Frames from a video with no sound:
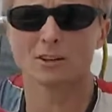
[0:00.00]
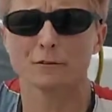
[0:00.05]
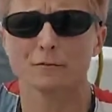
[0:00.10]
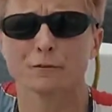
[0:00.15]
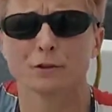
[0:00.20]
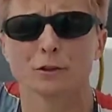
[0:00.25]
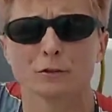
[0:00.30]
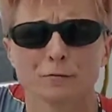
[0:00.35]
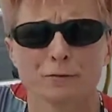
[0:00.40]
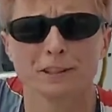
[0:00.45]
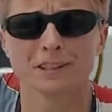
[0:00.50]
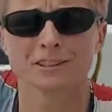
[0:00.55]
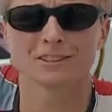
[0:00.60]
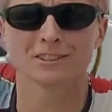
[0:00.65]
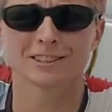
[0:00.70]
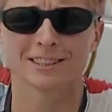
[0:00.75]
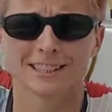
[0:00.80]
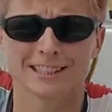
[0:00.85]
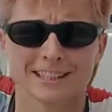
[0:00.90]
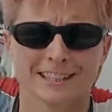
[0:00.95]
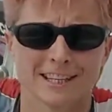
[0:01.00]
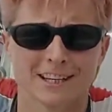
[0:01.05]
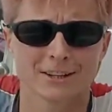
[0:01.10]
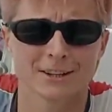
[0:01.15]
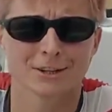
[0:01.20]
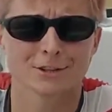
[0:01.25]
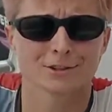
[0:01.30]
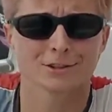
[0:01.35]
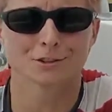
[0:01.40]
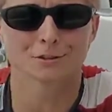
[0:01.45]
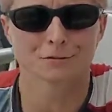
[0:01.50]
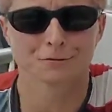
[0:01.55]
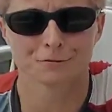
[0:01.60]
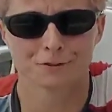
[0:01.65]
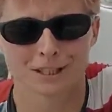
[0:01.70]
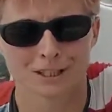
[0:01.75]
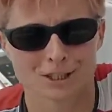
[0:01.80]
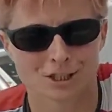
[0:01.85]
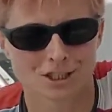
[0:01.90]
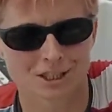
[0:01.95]
the fuel filters in there. Those are
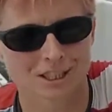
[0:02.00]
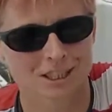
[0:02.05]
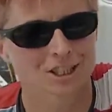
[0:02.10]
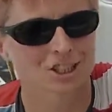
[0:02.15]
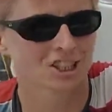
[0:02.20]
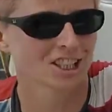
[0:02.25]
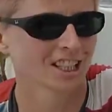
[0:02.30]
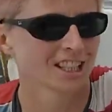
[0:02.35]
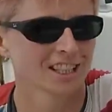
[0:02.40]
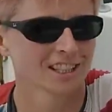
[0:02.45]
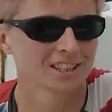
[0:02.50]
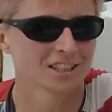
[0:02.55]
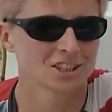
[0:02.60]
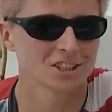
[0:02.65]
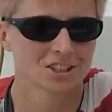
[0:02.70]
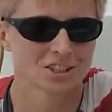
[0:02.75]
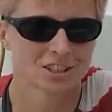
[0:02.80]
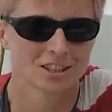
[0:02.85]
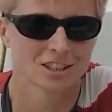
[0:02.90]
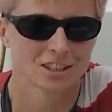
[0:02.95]
freshly changed.